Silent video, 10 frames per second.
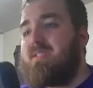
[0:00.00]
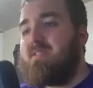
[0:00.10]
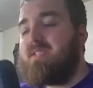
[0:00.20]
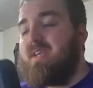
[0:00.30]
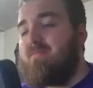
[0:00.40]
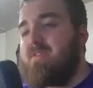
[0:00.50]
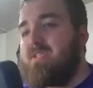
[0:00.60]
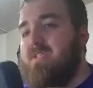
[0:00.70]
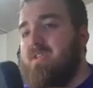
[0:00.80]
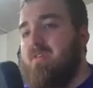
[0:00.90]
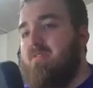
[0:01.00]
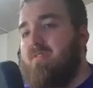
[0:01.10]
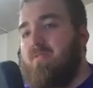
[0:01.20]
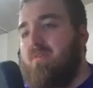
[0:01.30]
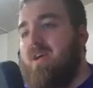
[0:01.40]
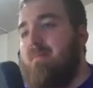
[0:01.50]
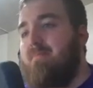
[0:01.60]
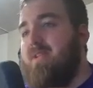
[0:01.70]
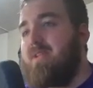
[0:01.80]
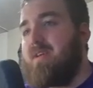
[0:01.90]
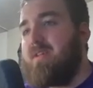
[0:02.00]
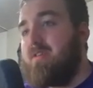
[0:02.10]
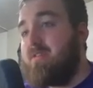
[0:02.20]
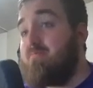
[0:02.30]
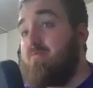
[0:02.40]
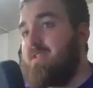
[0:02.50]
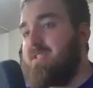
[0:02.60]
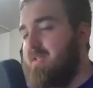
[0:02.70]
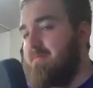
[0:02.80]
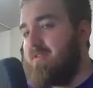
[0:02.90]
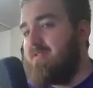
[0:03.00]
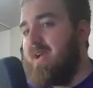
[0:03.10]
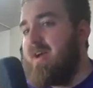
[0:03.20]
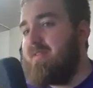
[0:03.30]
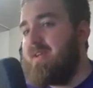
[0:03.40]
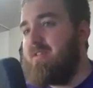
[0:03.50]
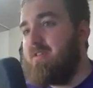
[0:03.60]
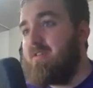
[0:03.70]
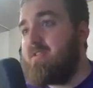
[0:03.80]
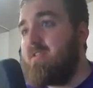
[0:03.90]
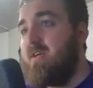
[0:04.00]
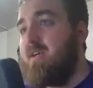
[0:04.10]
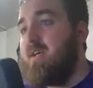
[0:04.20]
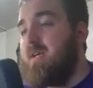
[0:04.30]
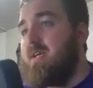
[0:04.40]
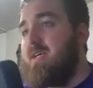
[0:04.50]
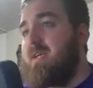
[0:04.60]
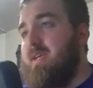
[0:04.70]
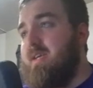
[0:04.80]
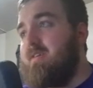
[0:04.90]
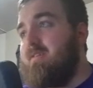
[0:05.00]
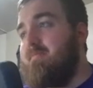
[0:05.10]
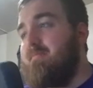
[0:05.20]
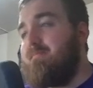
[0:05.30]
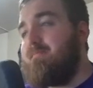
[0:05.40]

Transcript: San Francisco, and look what happened. They looked pretty similar to how they looked in